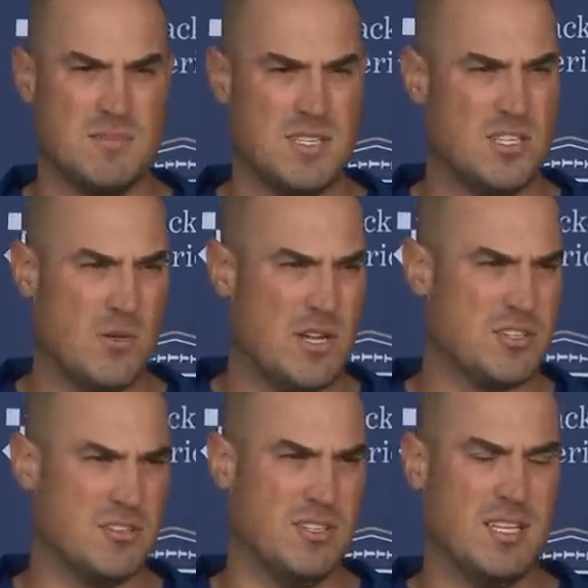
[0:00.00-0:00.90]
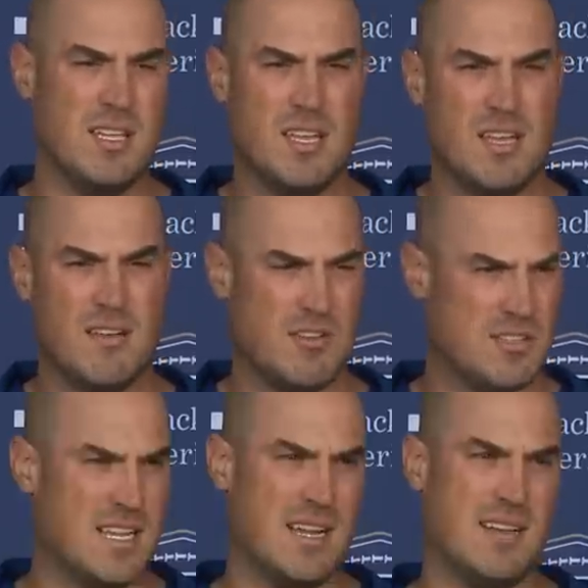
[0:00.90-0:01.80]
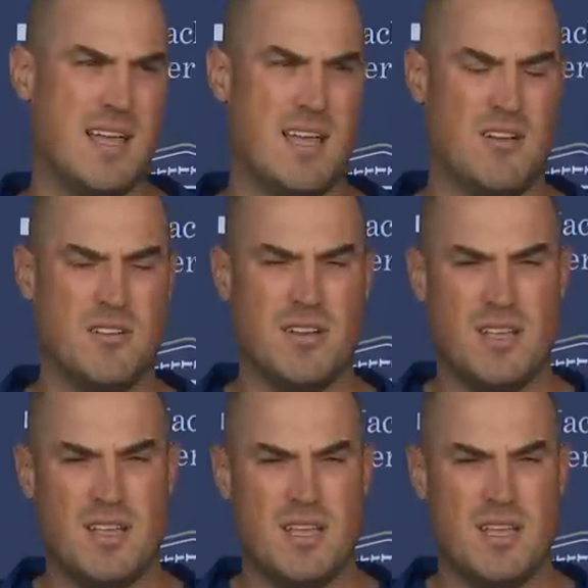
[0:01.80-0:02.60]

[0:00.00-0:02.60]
situationally, first, second down,